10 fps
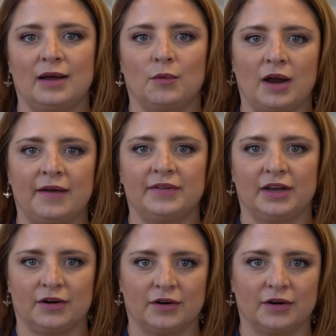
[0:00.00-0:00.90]
and we're having
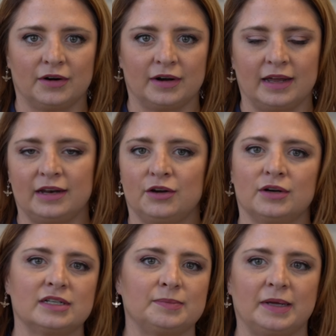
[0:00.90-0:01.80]
it heard, and your
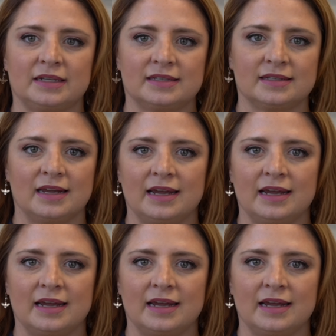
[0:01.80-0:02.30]
expense